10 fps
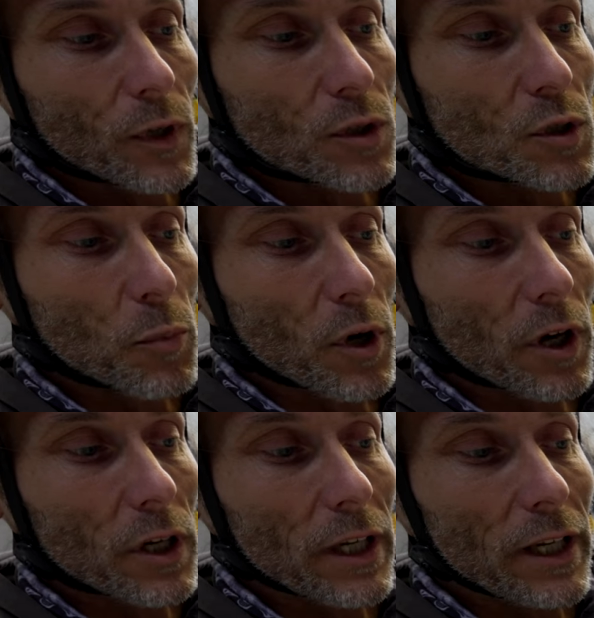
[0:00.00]

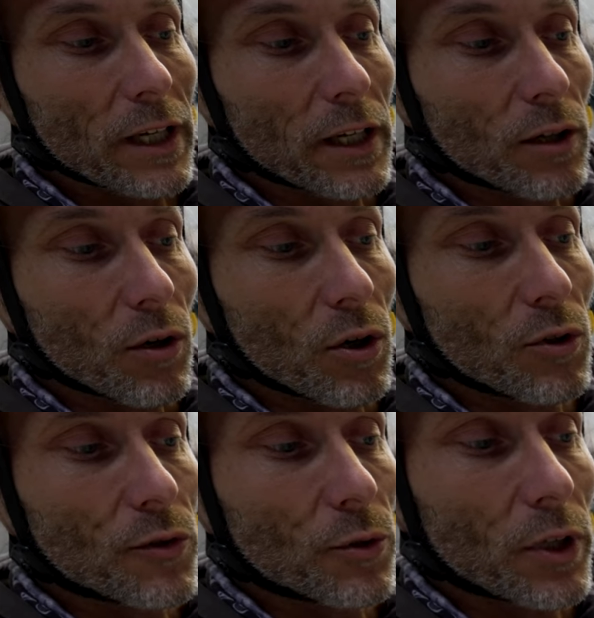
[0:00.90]
spark leaning
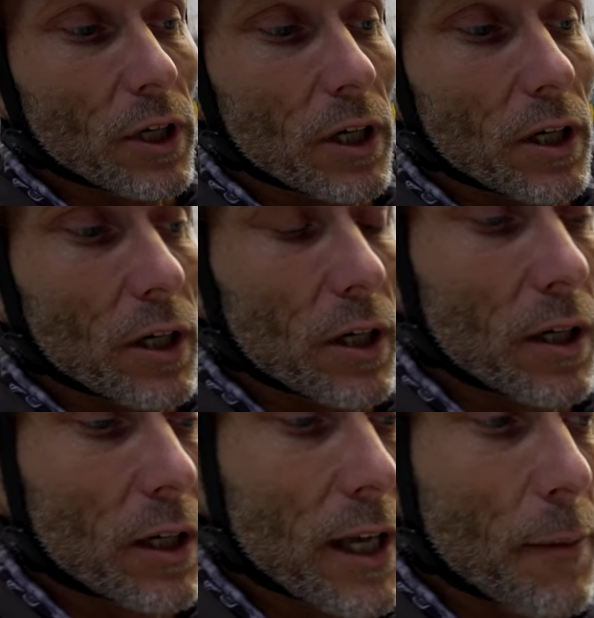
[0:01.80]
onto
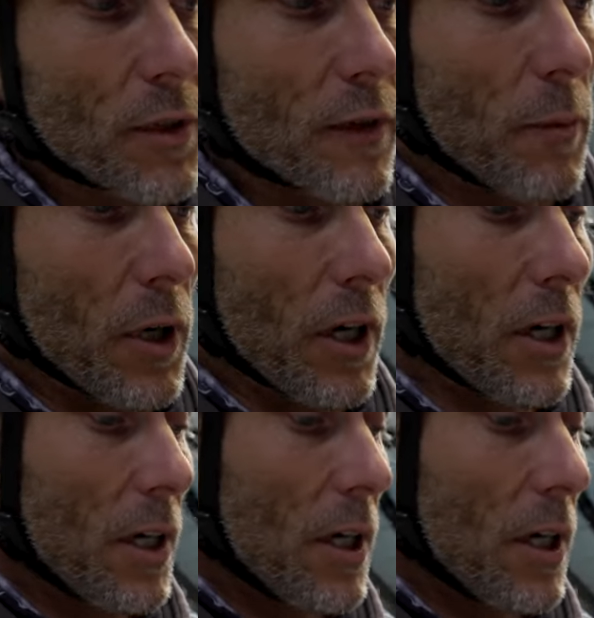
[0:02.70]
the captive bar.